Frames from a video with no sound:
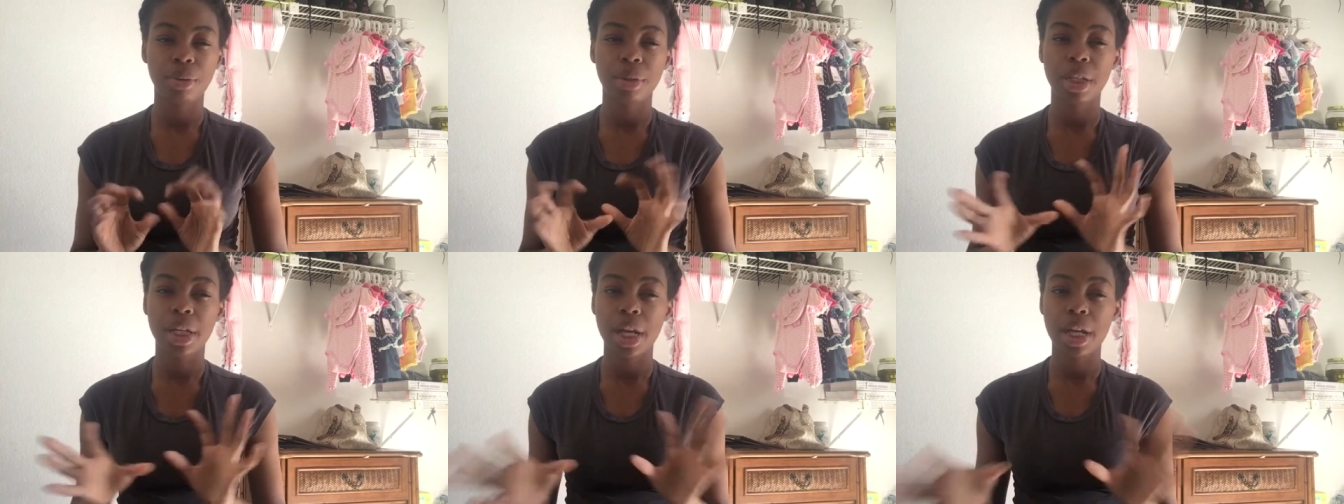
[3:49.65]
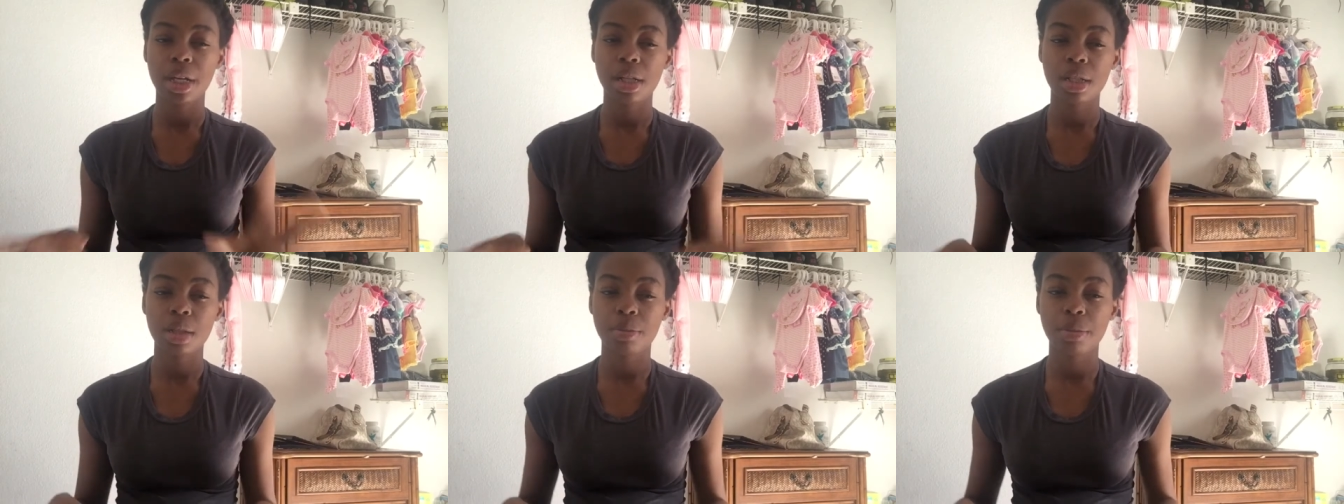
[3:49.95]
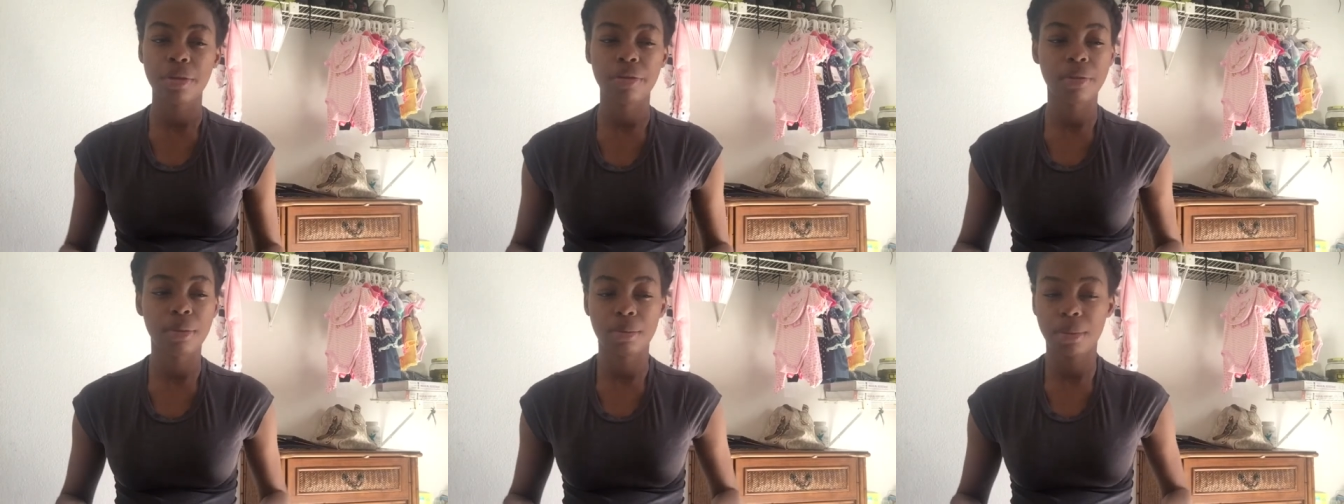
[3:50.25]
really helps
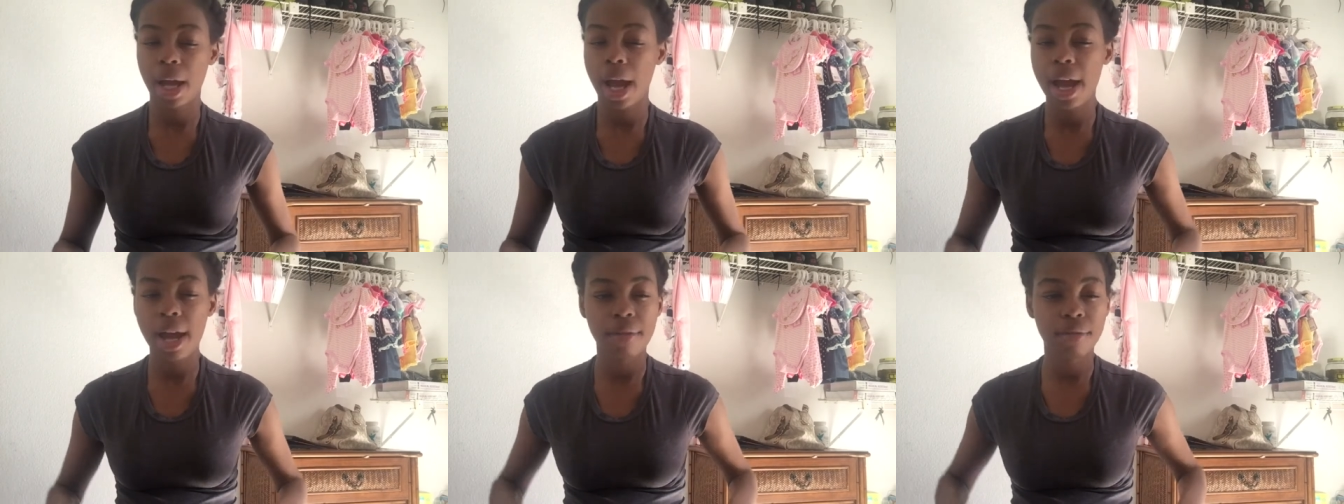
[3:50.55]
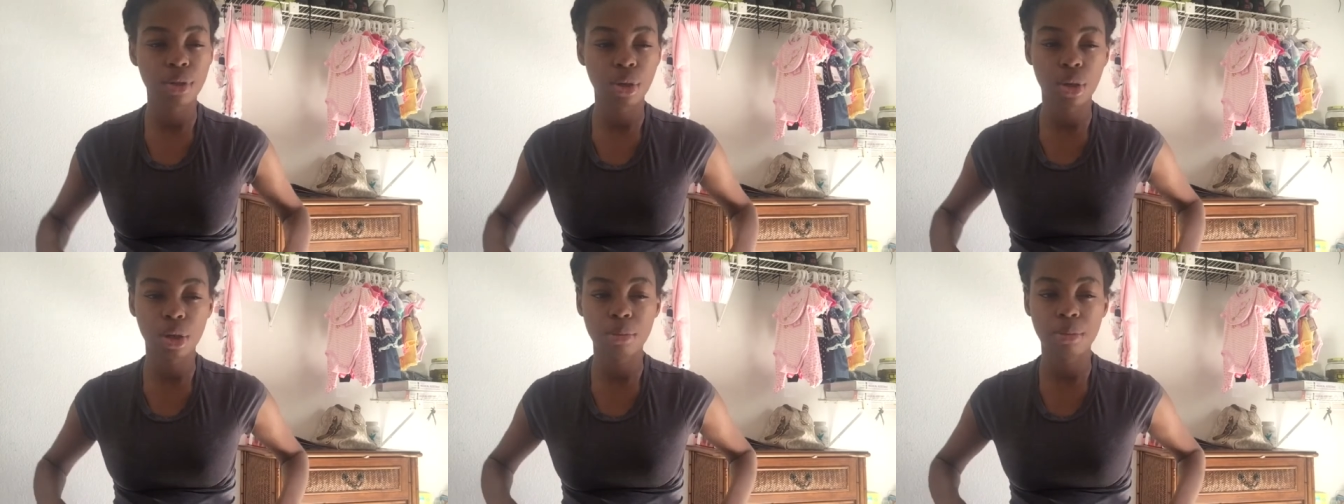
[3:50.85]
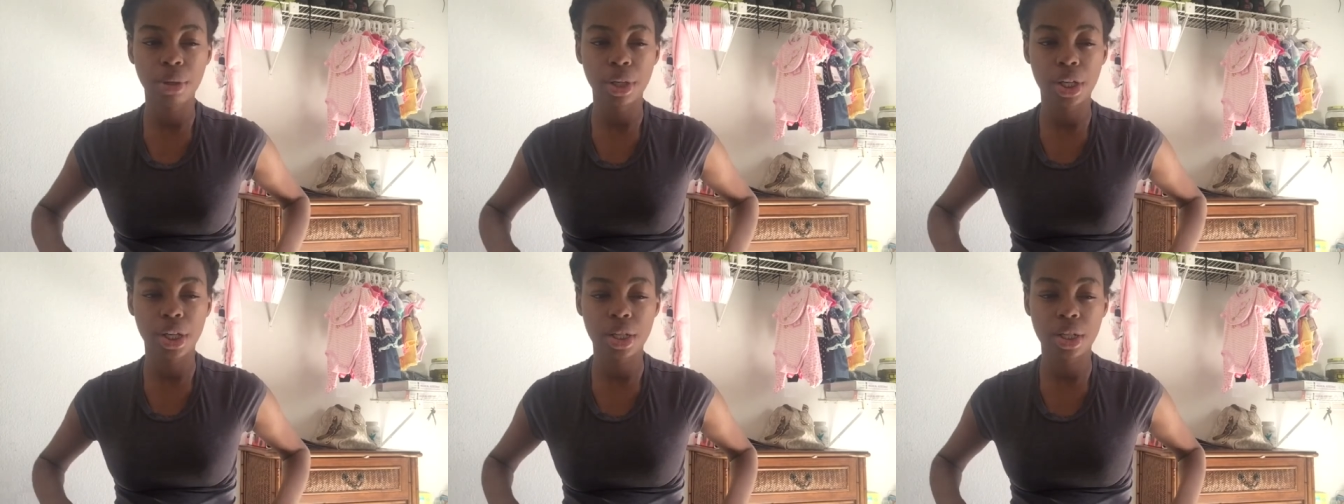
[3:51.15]
me from not having
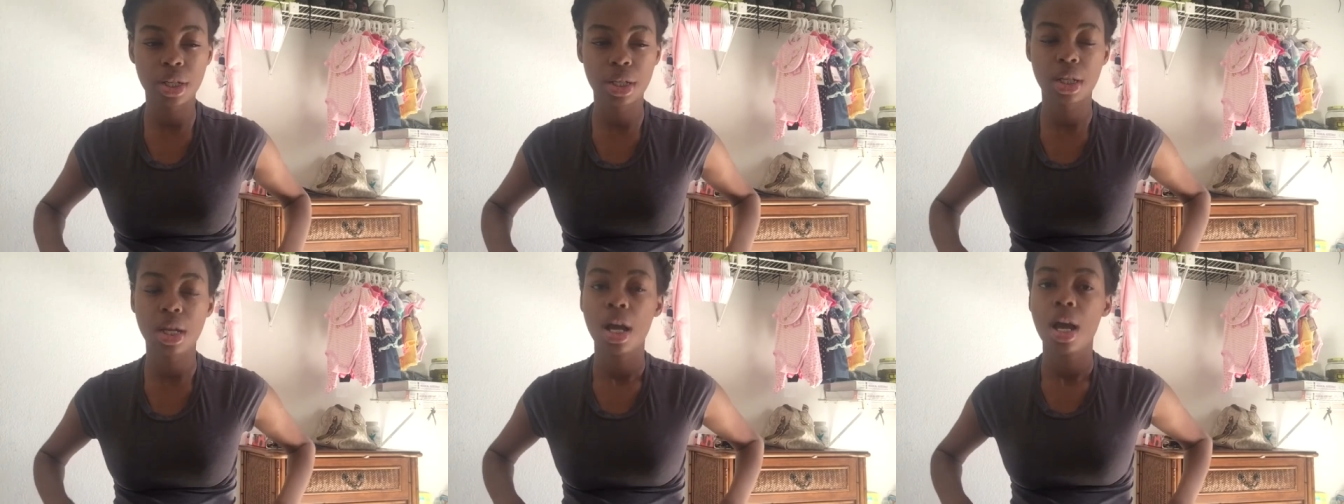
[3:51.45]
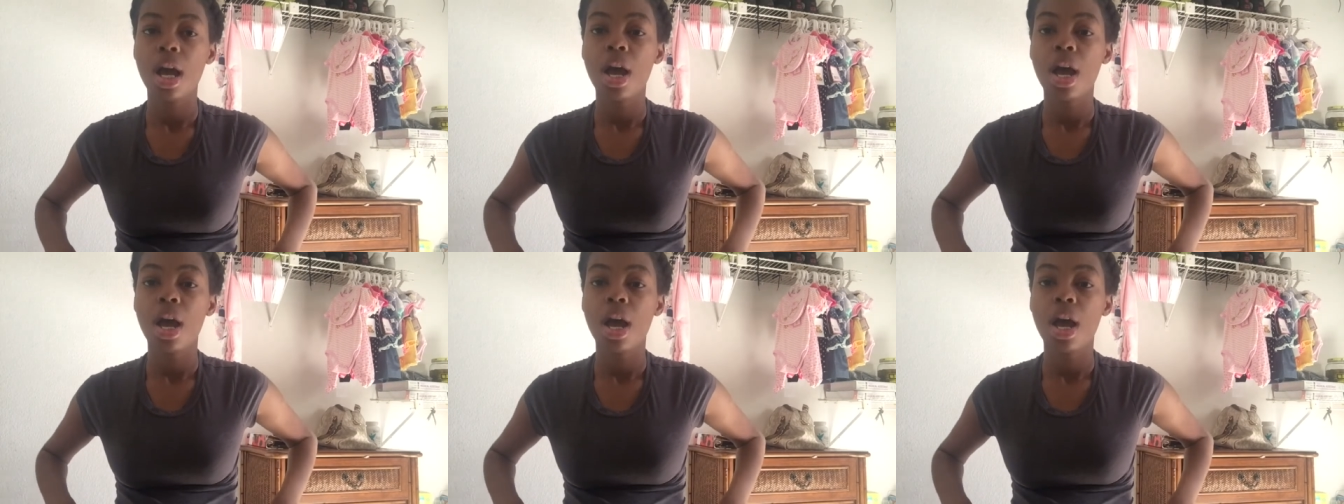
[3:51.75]
heartburns.